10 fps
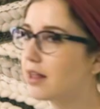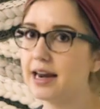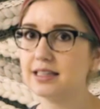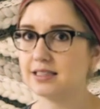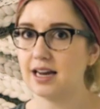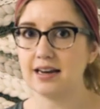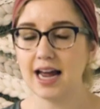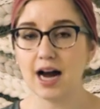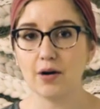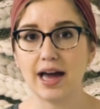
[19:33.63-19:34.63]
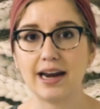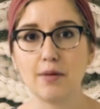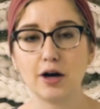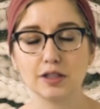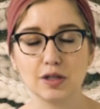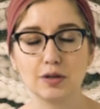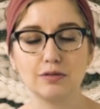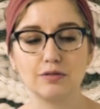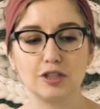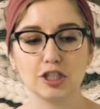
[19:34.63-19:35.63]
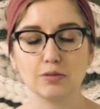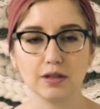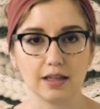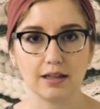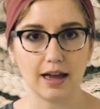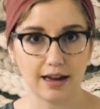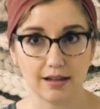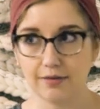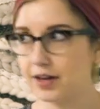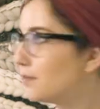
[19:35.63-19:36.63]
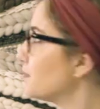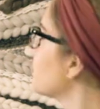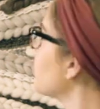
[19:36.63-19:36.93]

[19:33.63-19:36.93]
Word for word: glad it's done now and I'm also just really glad I love it.